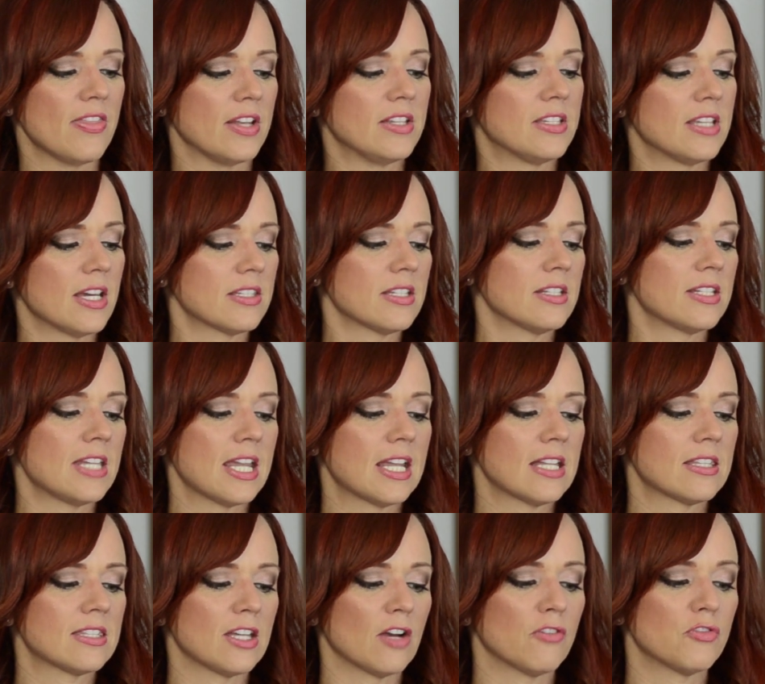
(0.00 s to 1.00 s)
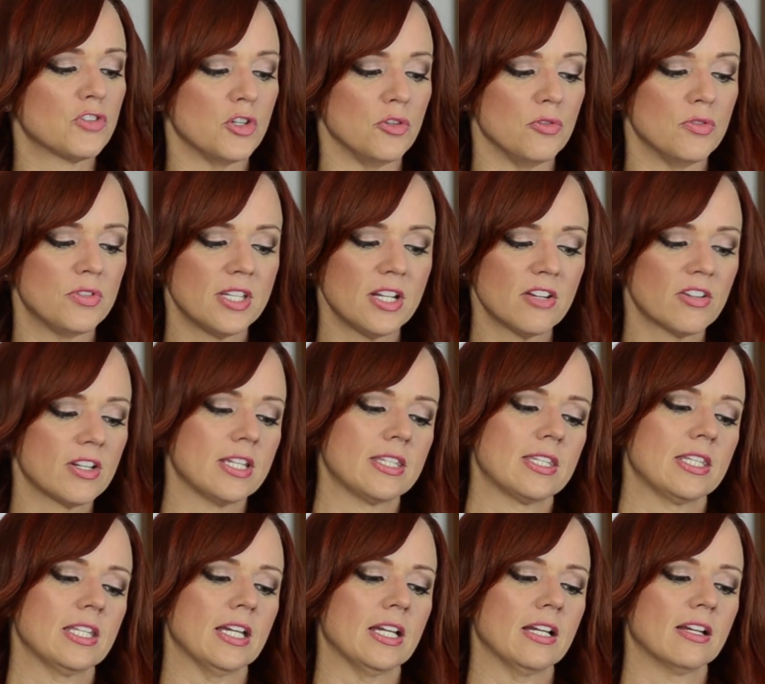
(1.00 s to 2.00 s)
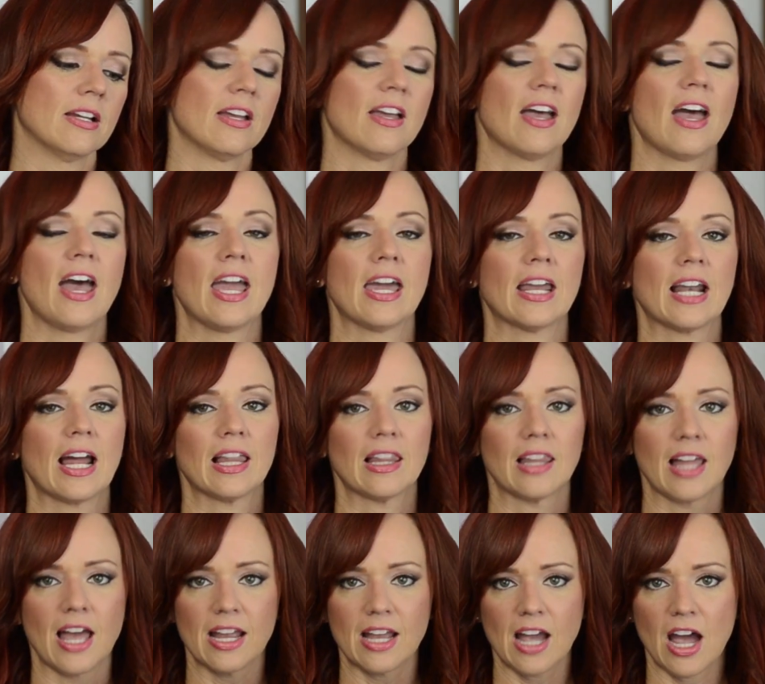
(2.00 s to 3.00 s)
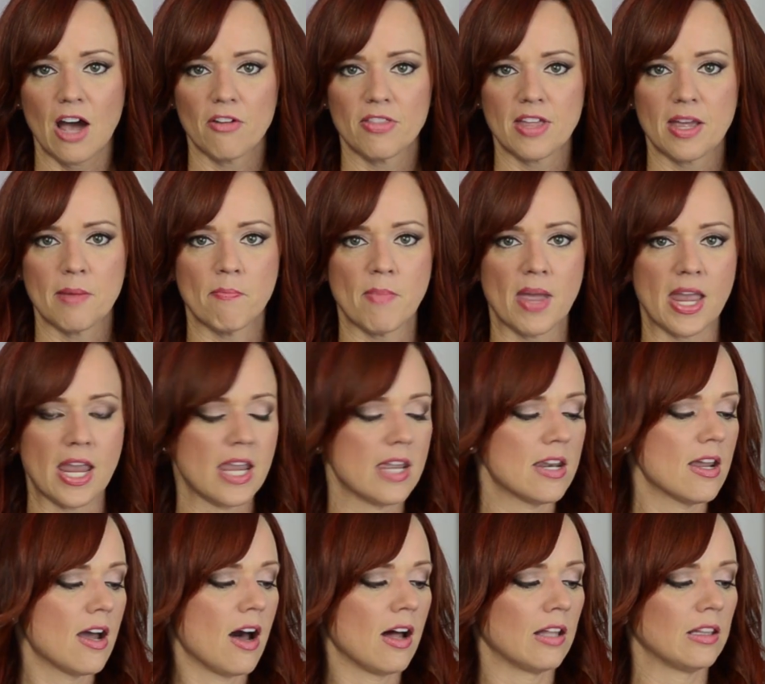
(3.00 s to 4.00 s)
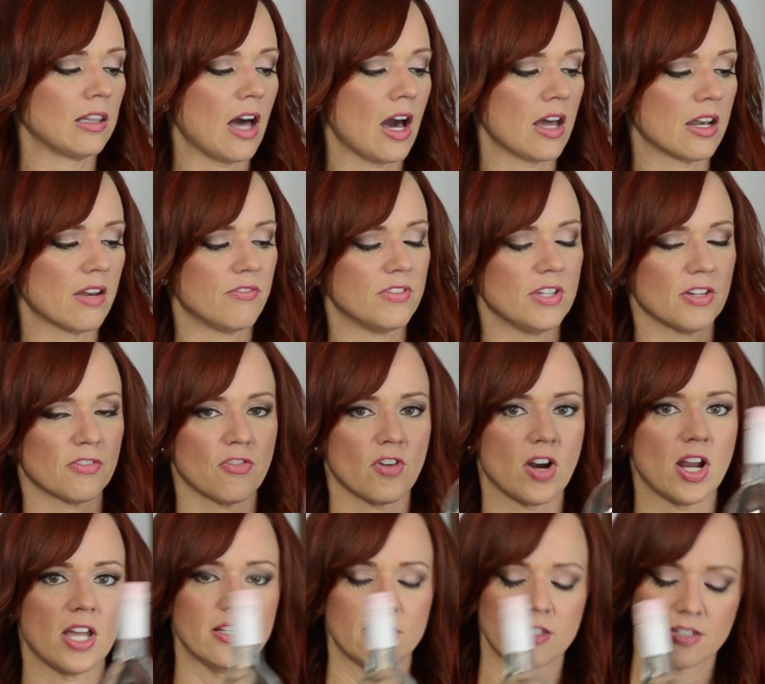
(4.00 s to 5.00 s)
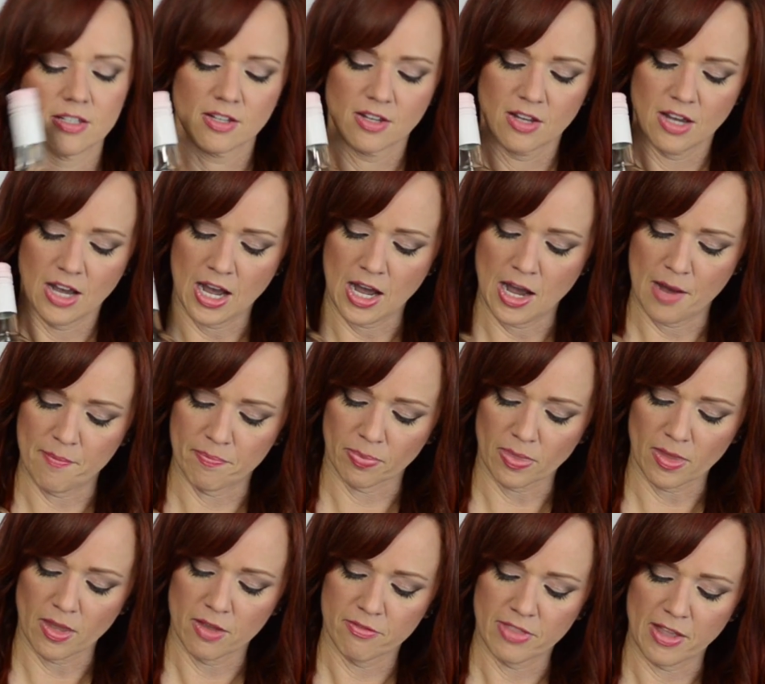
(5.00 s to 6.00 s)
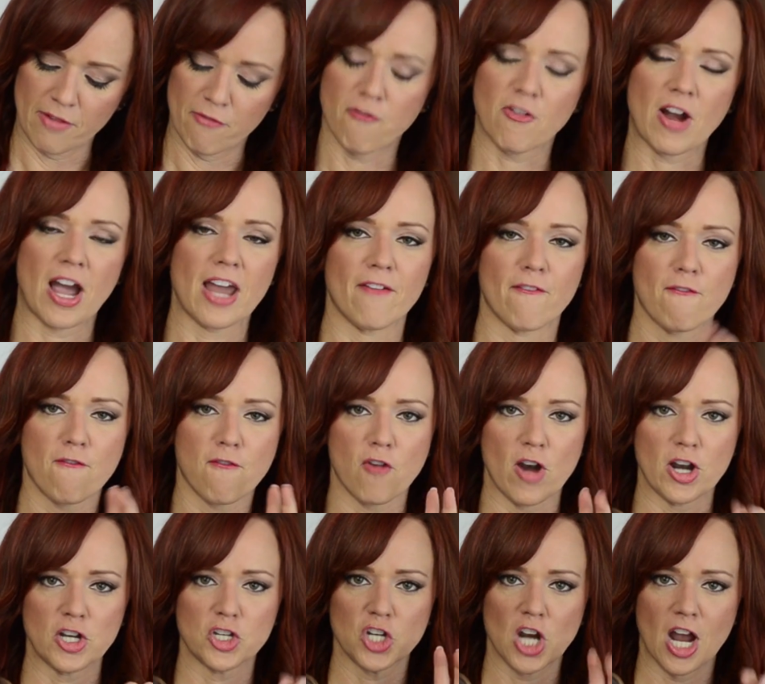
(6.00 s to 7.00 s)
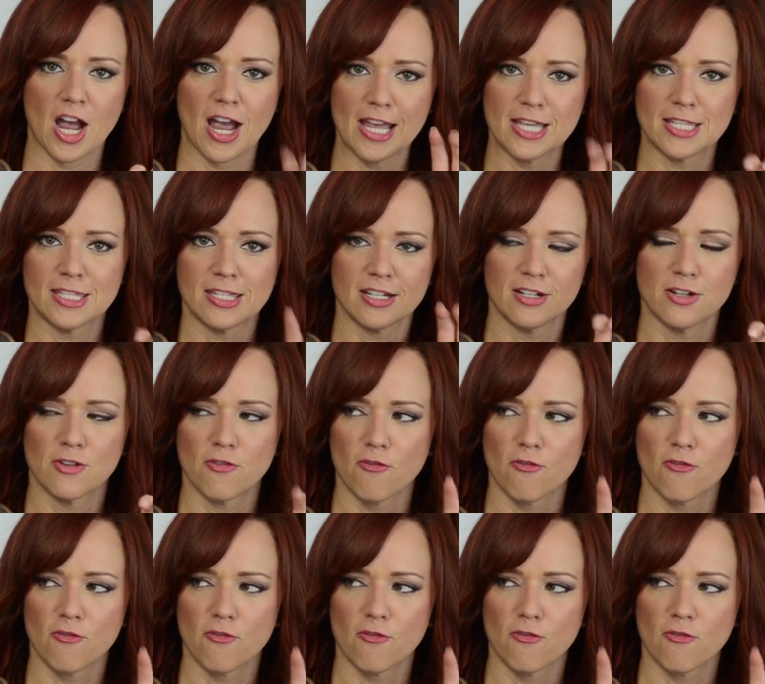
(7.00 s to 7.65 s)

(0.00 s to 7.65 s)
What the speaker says: that doesn't take itself too seriously. And I like how they made a lot of different, they've kind of Frenchized,